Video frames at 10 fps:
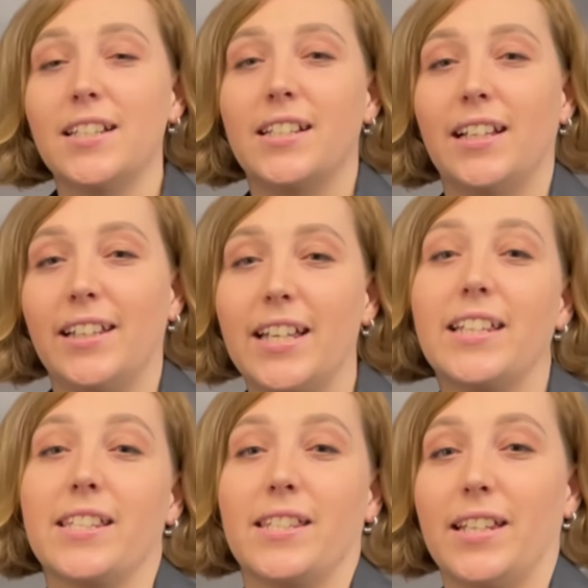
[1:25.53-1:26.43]
Escalade
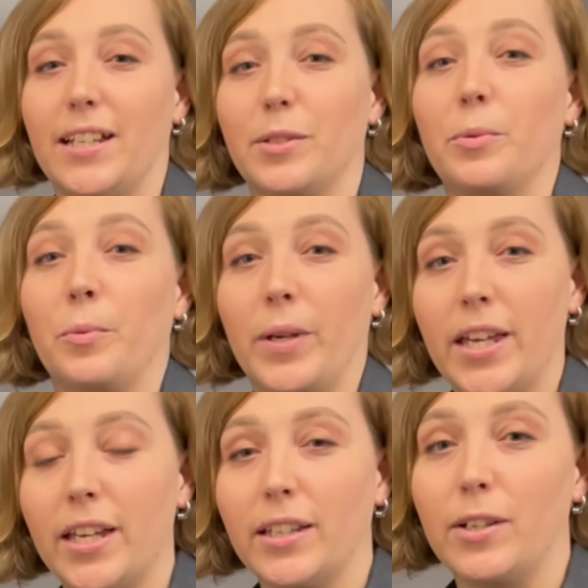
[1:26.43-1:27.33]
Esthete, we
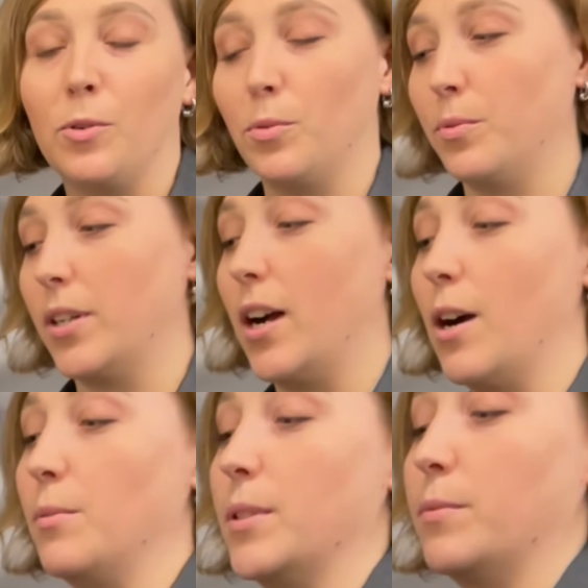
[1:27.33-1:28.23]
can offer
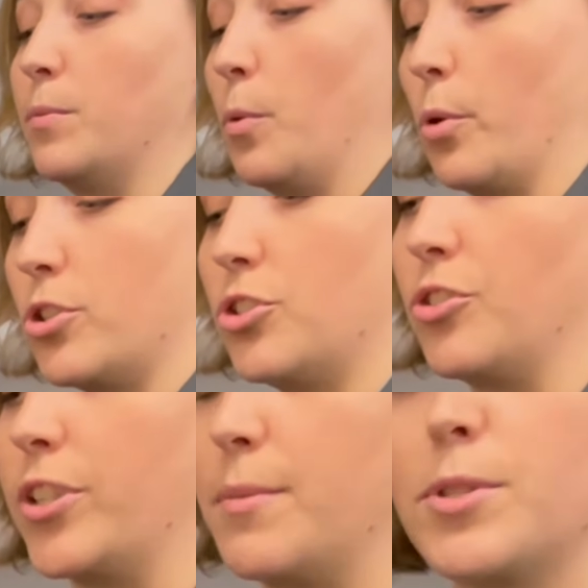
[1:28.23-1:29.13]
our forged
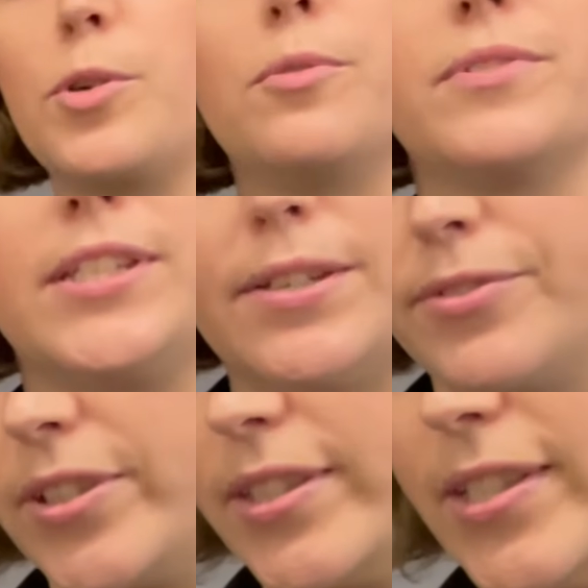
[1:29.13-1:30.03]
rims of different